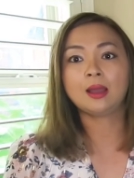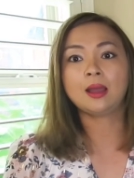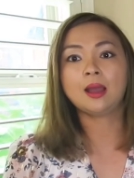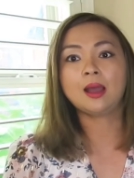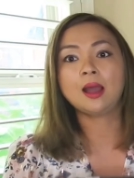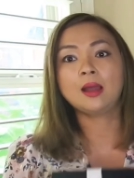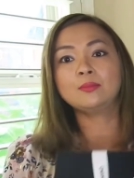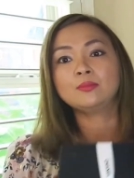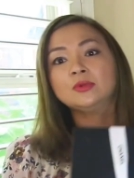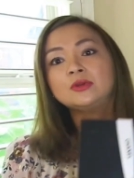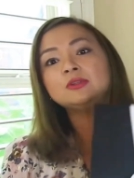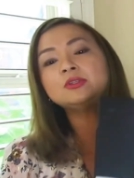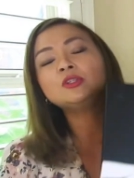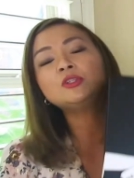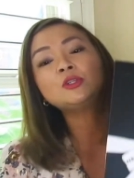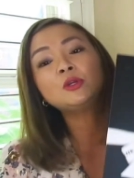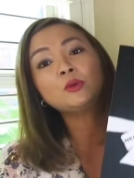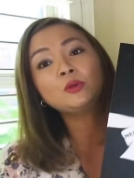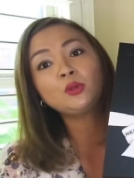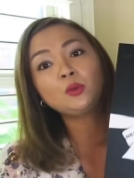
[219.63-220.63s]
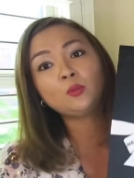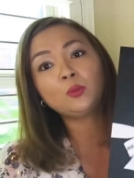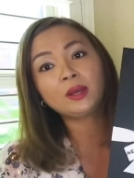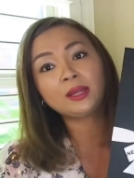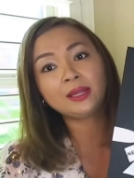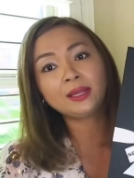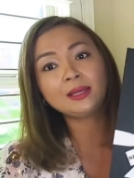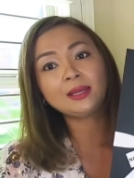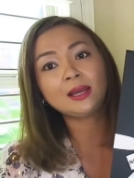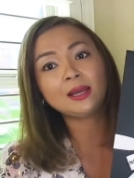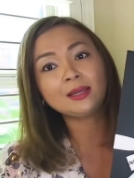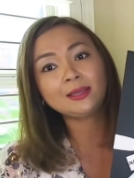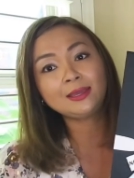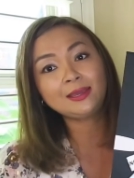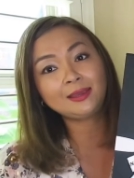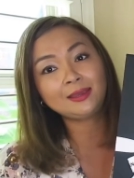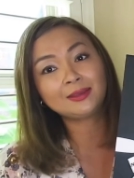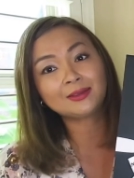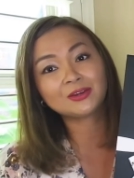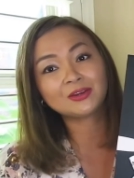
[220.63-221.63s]
I'm gonna show you what I got
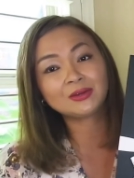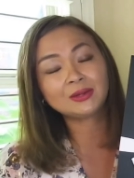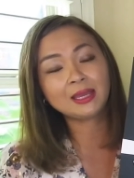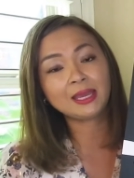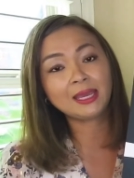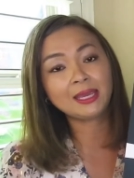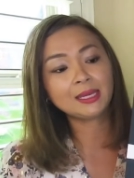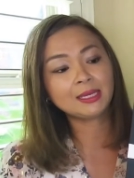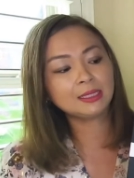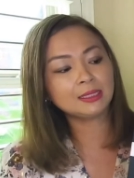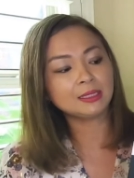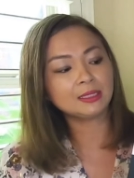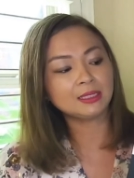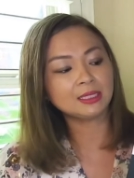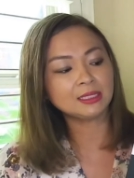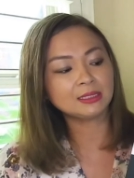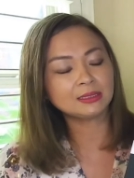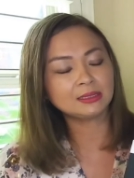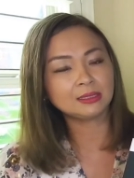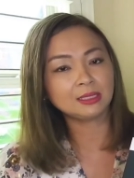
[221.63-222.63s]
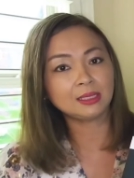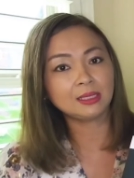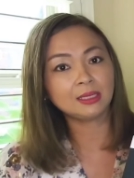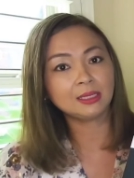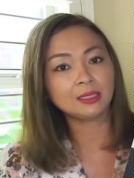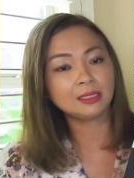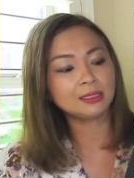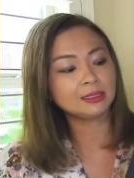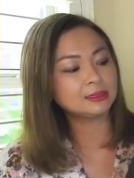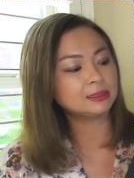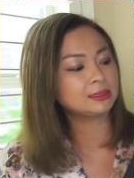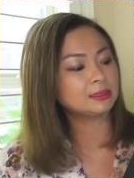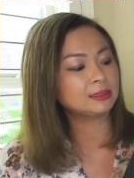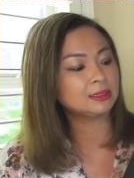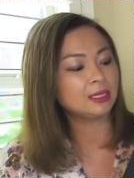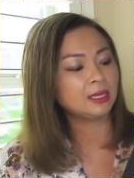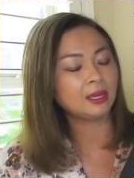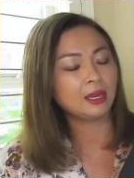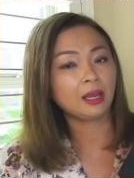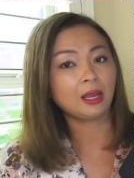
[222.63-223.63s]
here and this is
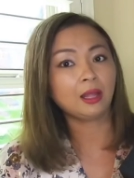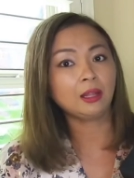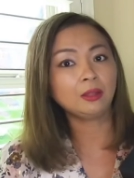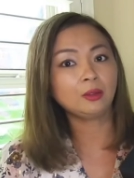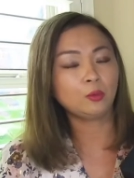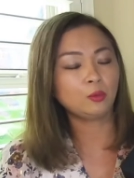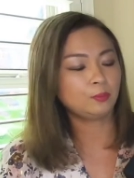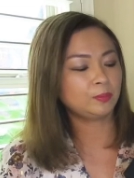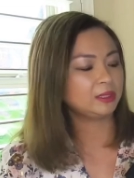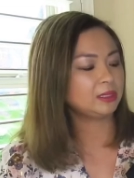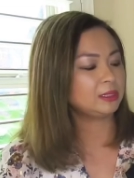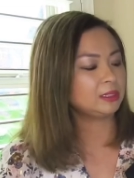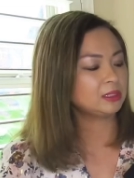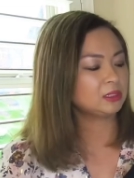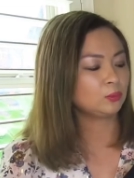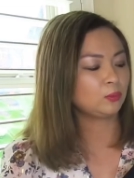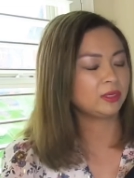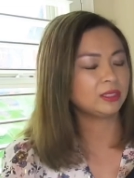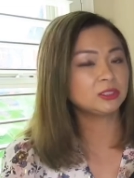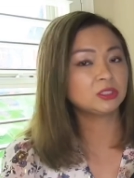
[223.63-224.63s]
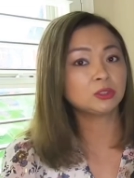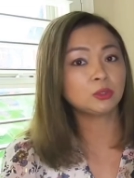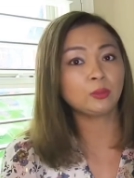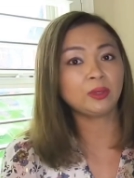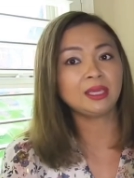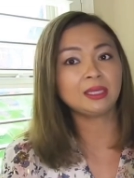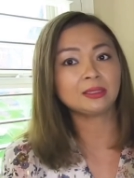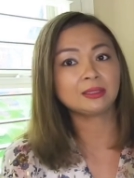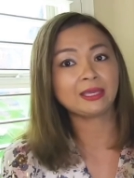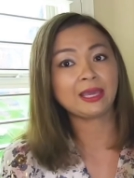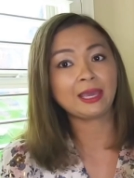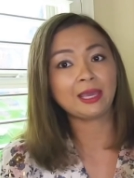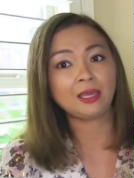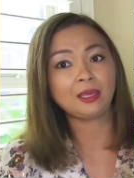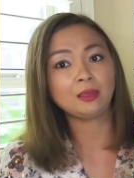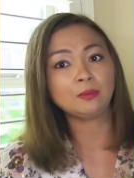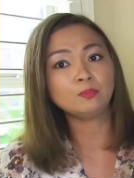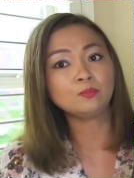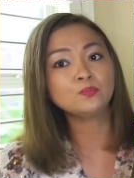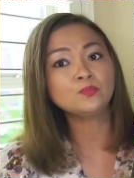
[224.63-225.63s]
I'll open this one so it
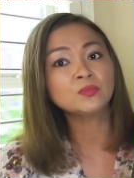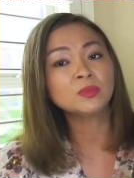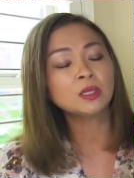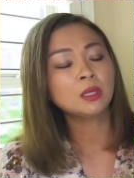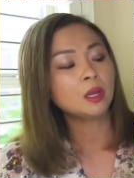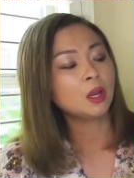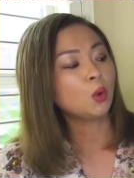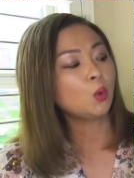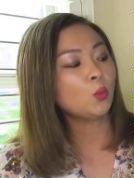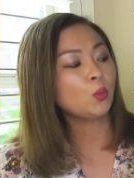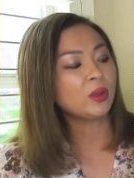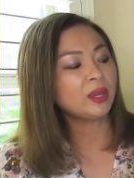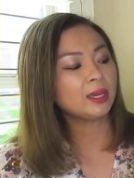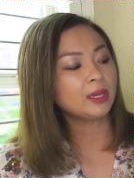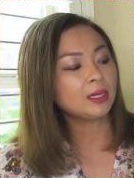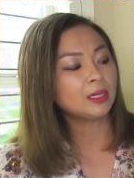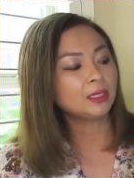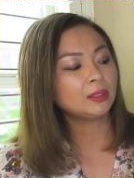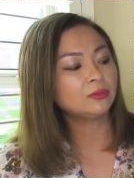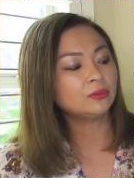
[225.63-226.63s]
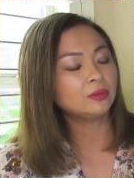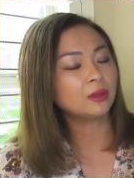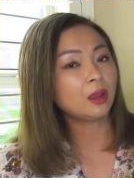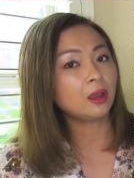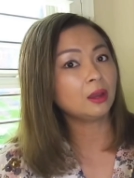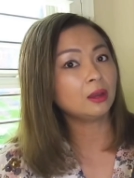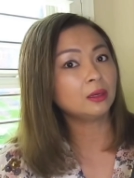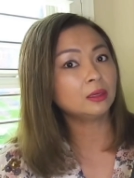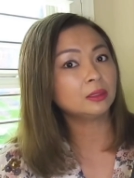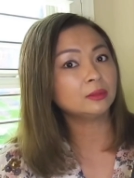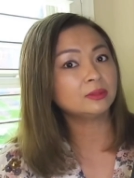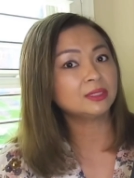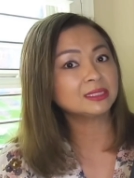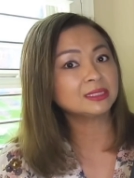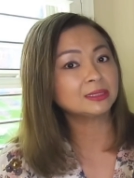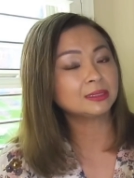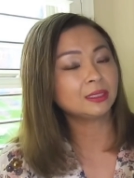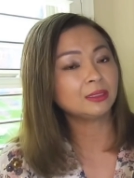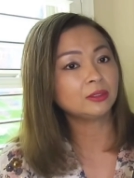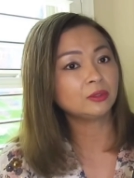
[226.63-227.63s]
came with uh, the
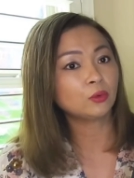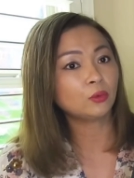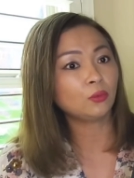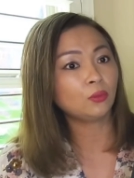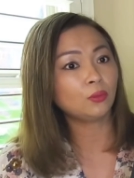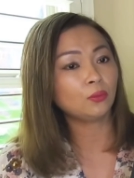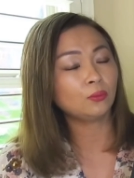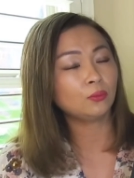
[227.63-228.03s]
seller